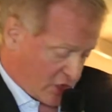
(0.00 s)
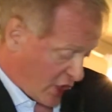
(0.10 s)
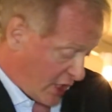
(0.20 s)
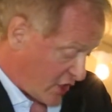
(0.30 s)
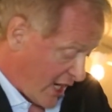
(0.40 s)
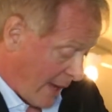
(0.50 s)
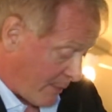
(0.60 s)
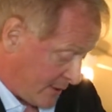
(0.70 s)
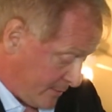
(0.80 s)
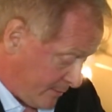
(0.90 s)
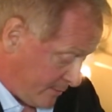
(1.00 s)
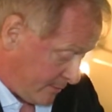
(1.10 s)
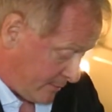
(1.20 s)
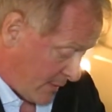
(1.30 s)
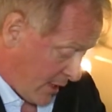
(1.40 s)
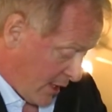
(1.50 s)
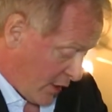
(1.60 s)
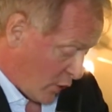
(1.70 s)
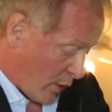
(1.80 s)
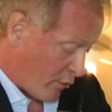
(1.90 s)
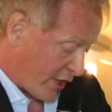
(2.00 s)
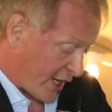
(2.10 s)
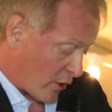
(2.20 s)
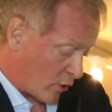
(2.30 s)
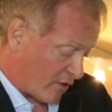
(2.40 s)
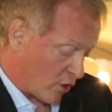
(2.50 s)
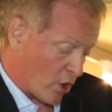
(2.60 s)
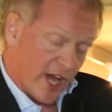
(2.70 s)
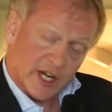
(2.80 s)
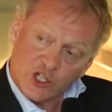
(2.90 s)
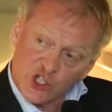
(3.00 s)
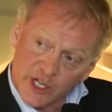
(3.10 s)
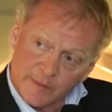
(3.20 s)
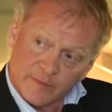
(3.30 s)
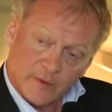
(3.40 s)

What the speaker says: change happen. You are bringing all of your energy,